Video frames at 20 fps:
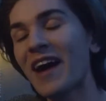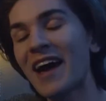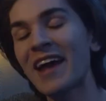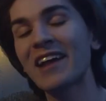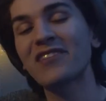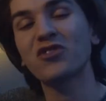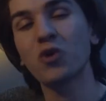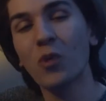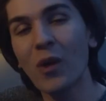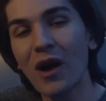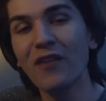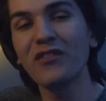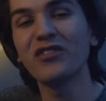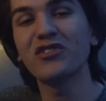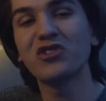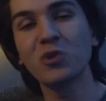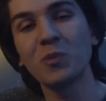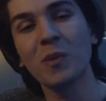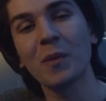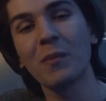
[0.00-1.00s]
out of 12
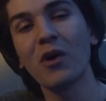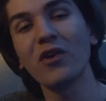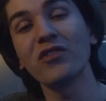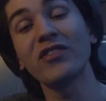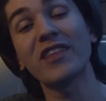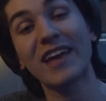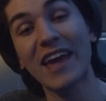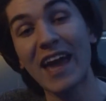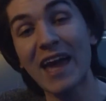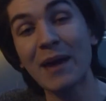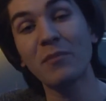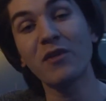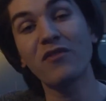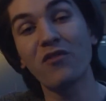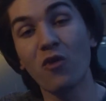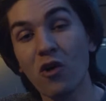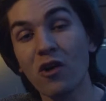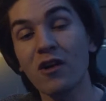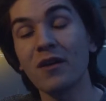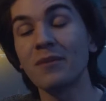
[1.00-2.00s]
Super Bowls that came
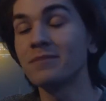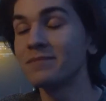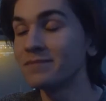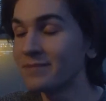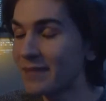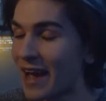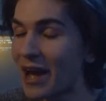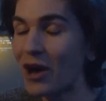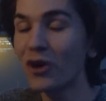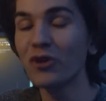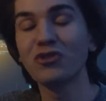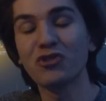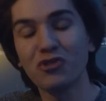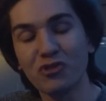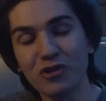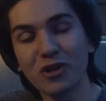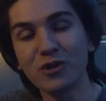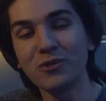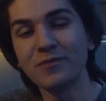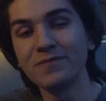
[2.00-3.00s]
before him held
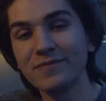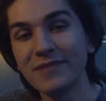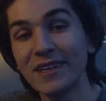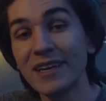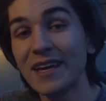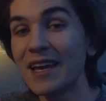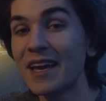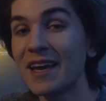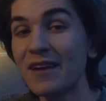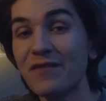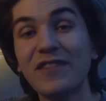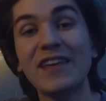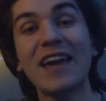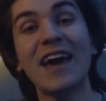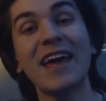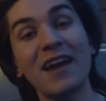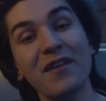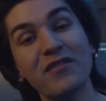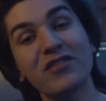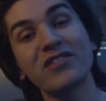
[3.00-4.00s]
true. If the
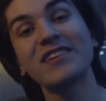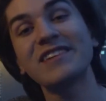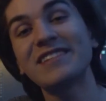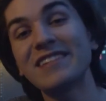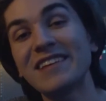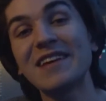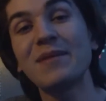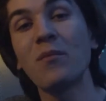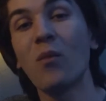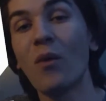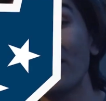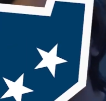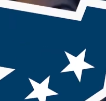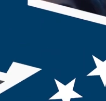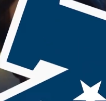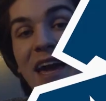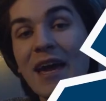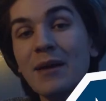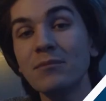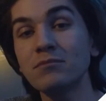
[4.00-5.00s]
NFC team won the
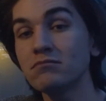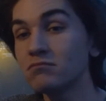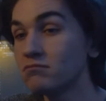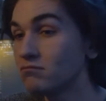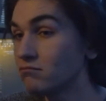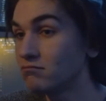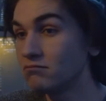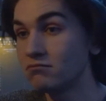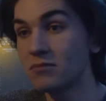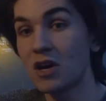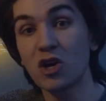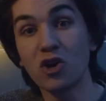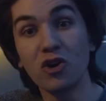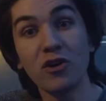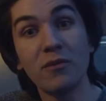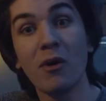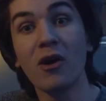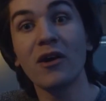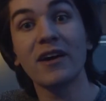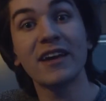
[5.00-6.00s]
game, a good
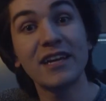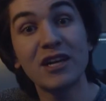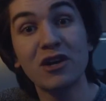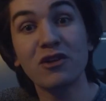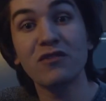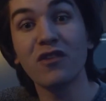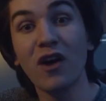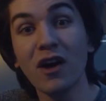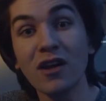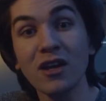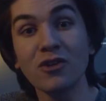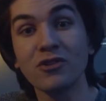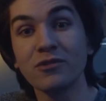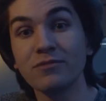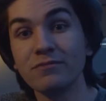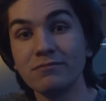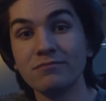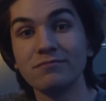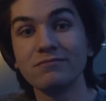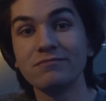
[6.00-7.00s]
market year followed.
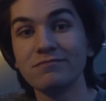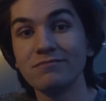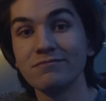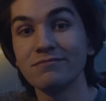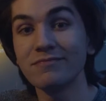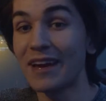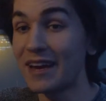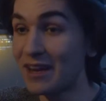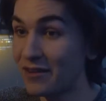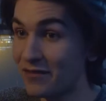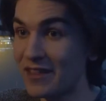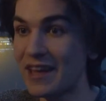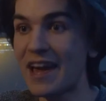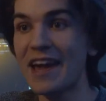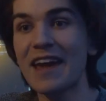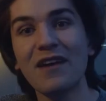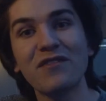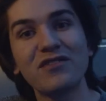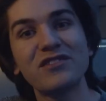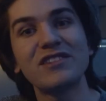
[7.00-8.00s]
And if the
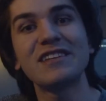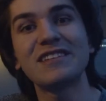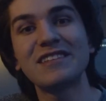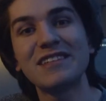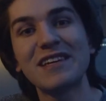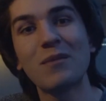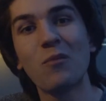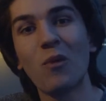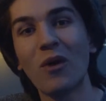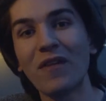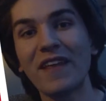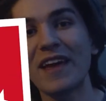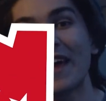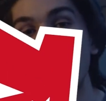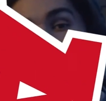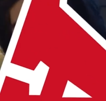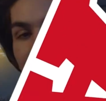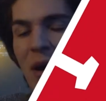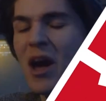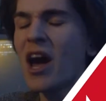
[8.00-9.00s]
AFC team won the
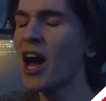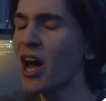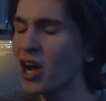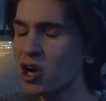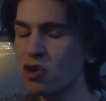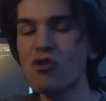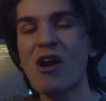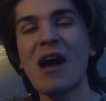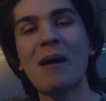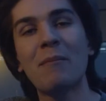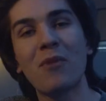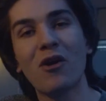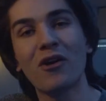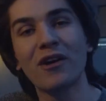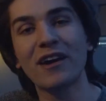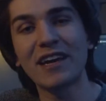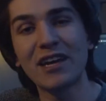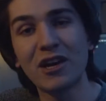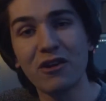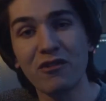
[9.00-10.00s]
game, a crap
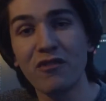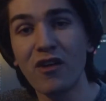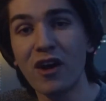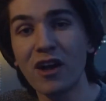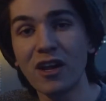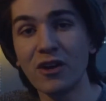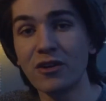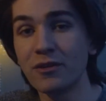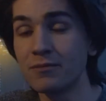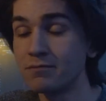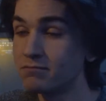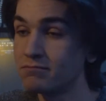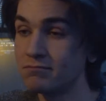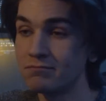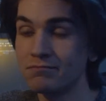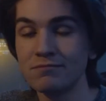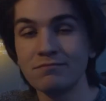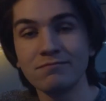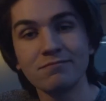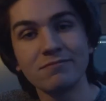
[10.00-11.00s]
market year followed.
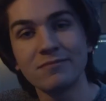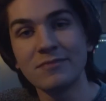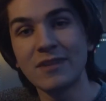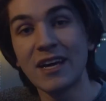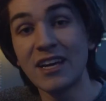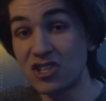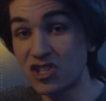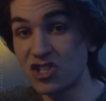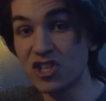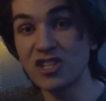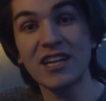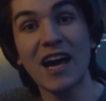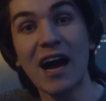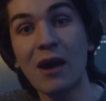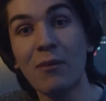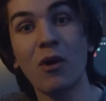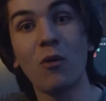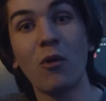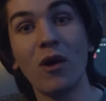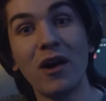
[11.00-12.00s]
It's just
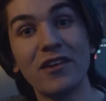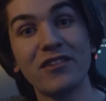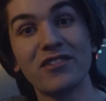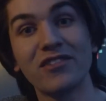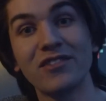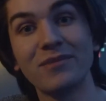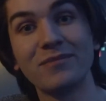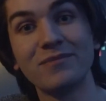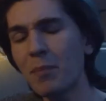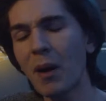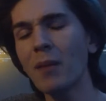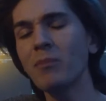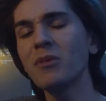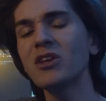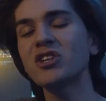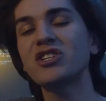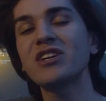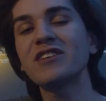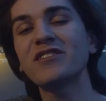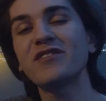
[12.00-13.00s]
how it was. He
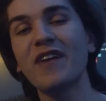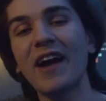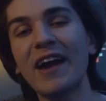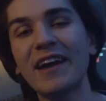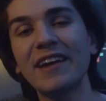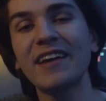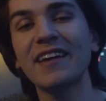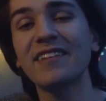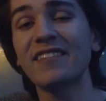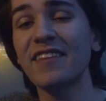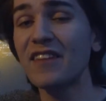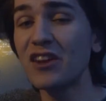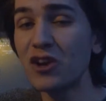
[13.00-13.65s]
published his findings in the